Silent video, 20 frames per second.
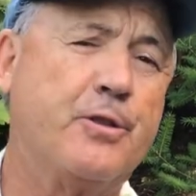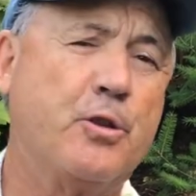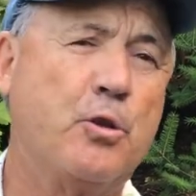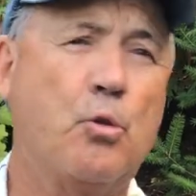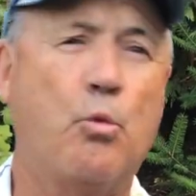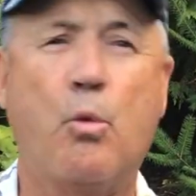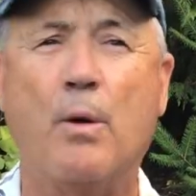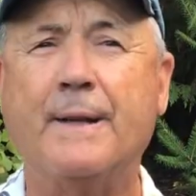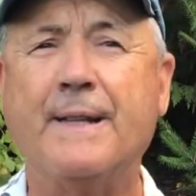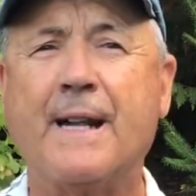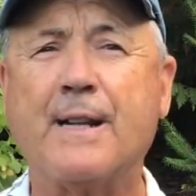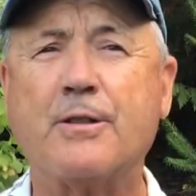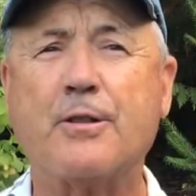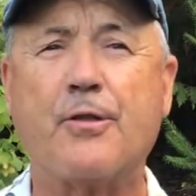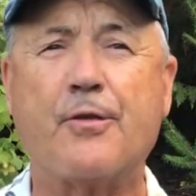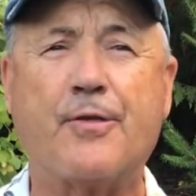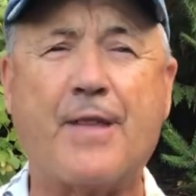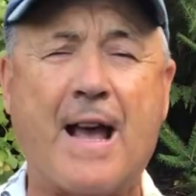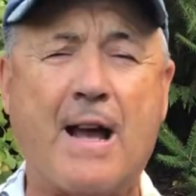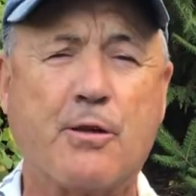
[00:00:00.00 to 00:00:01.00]
to
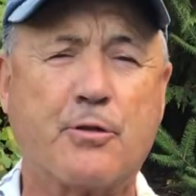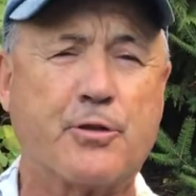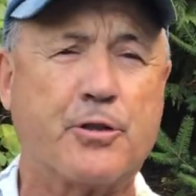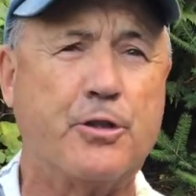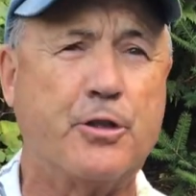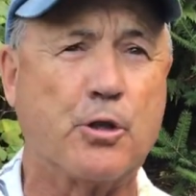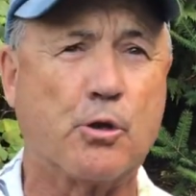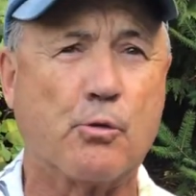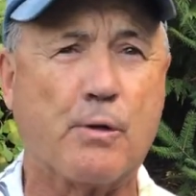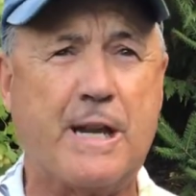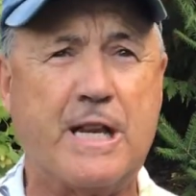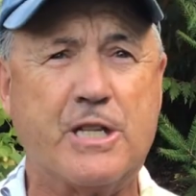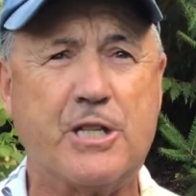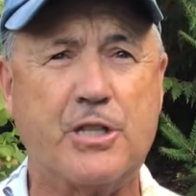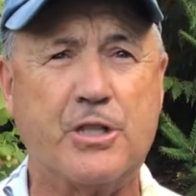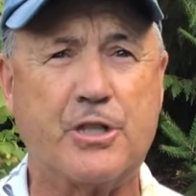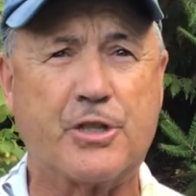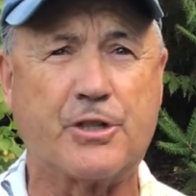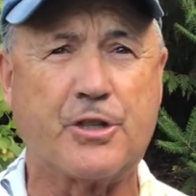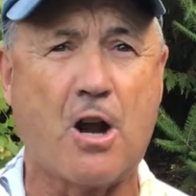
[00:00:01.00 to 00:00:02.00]
100,000
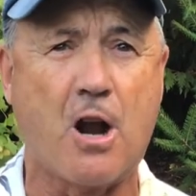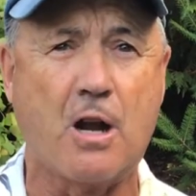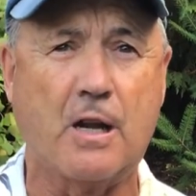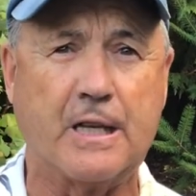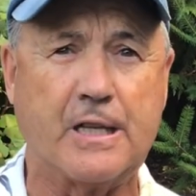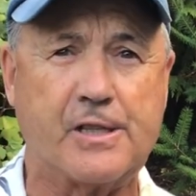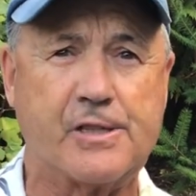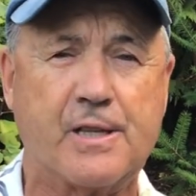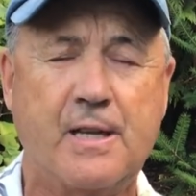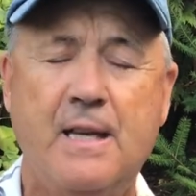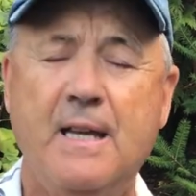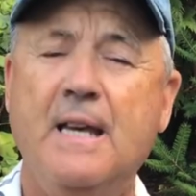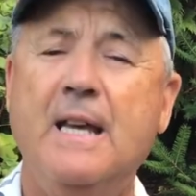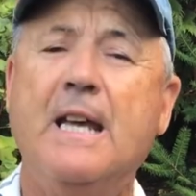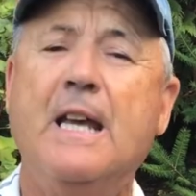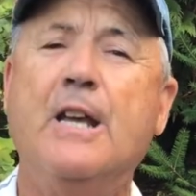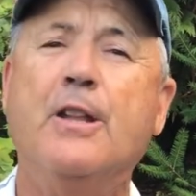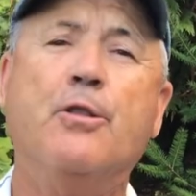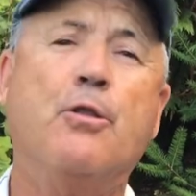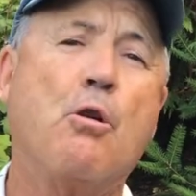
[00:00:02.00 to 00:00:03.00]
Eurasian starlings
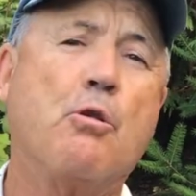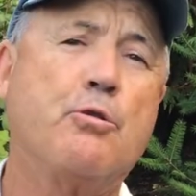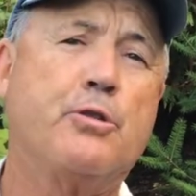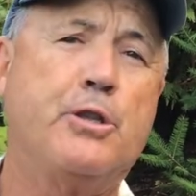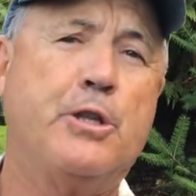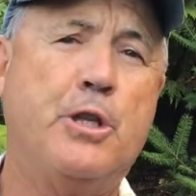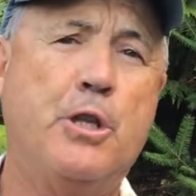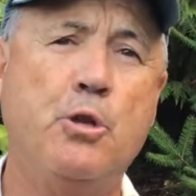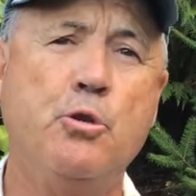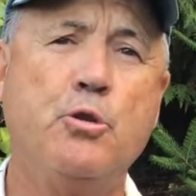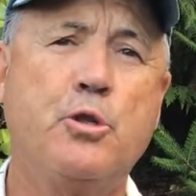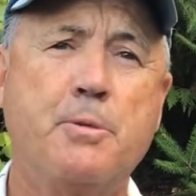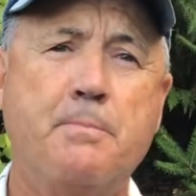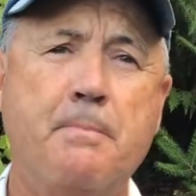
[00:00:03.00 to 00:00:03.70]
in those huge